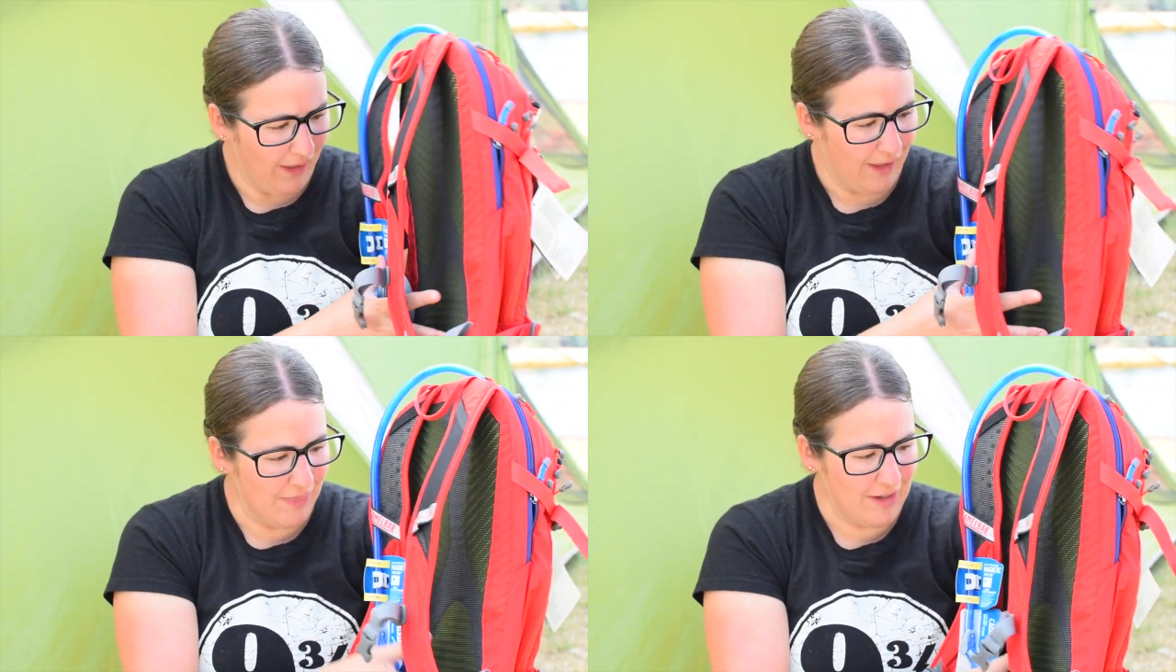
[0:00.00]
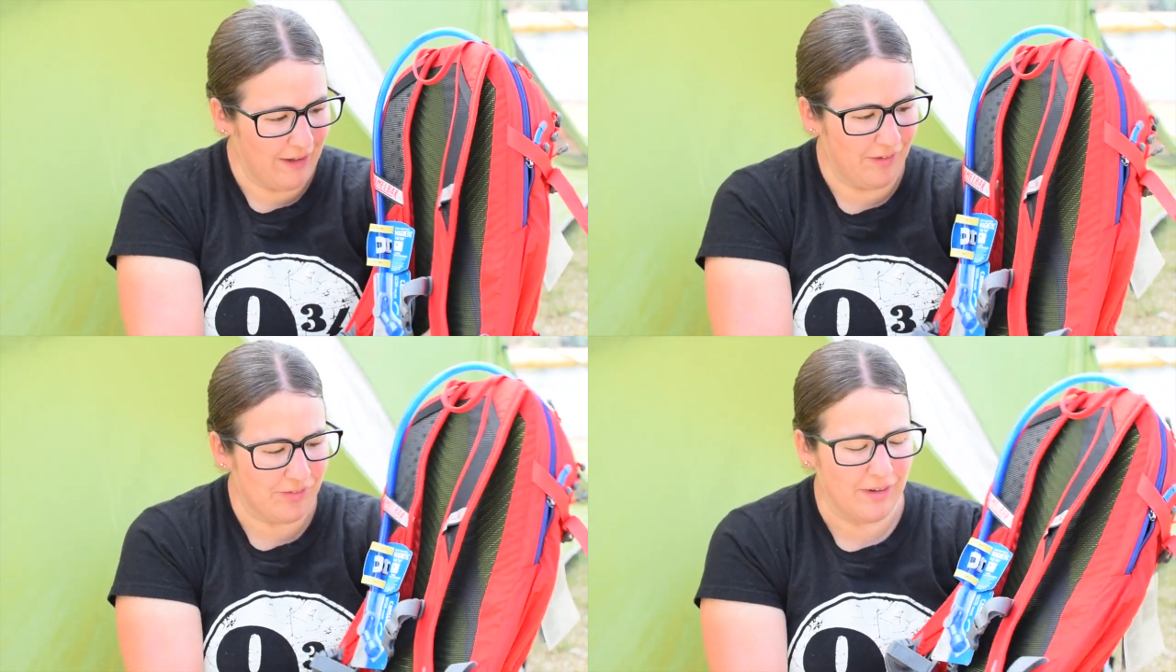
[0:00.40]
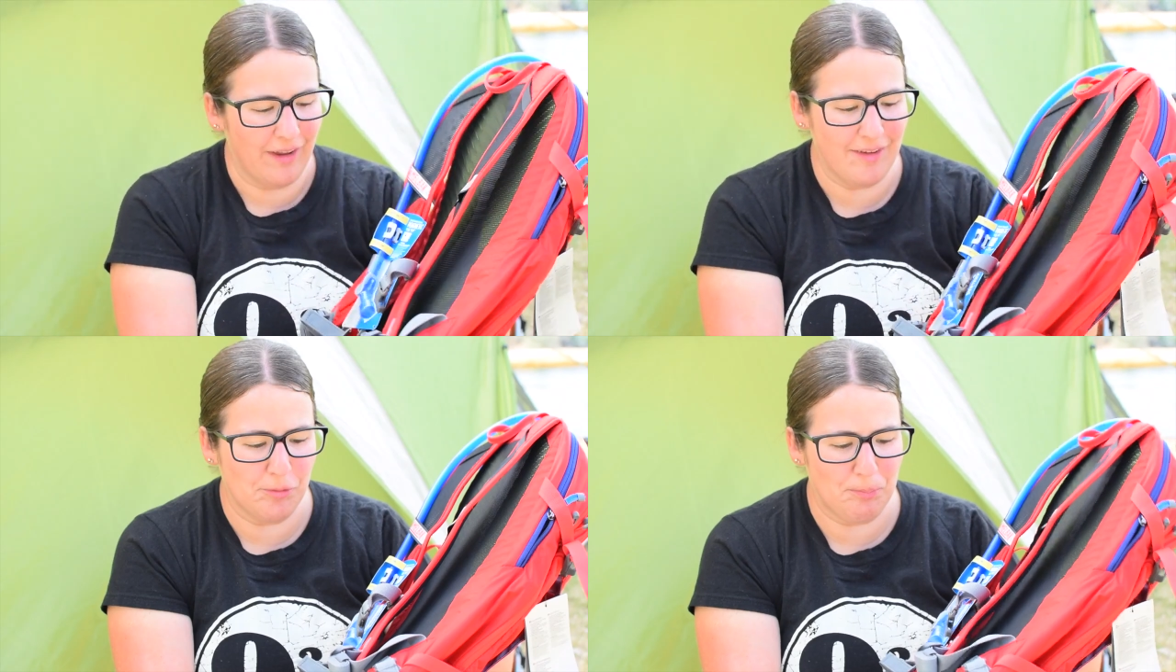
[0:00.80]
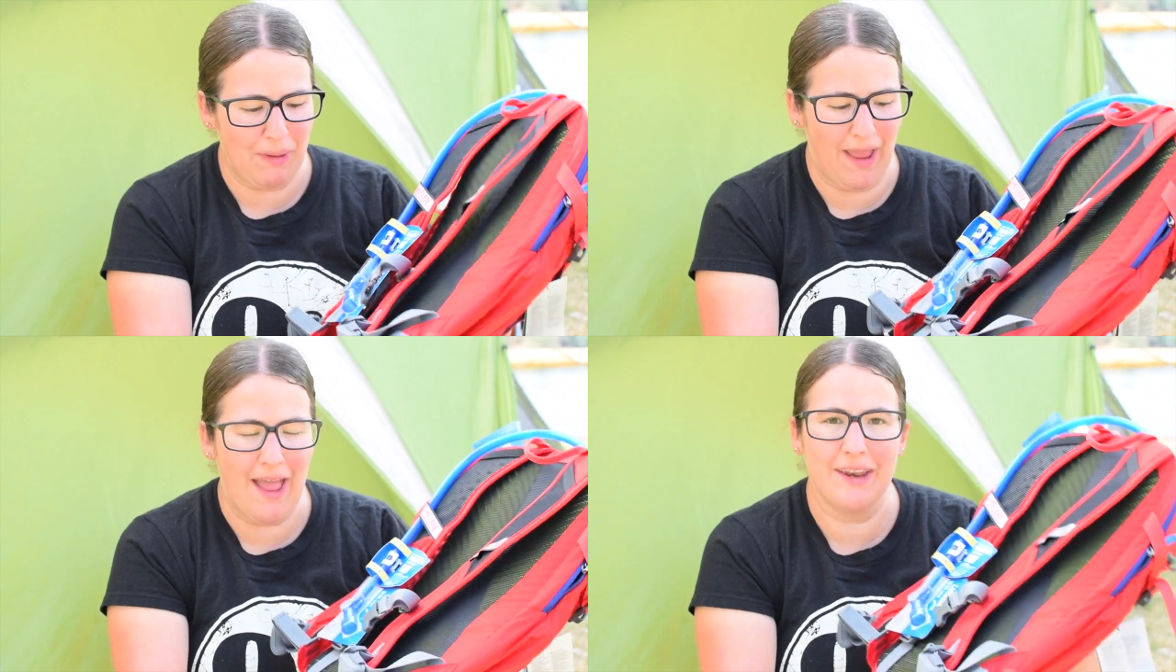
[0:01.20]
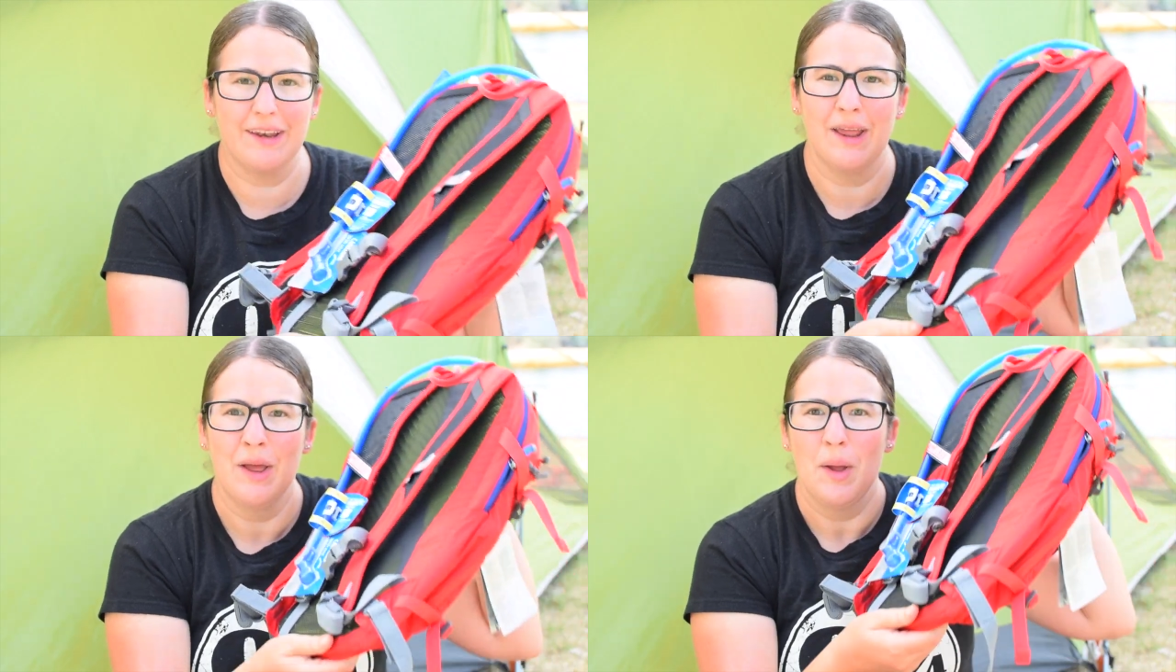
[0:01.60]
And then it has a nice padded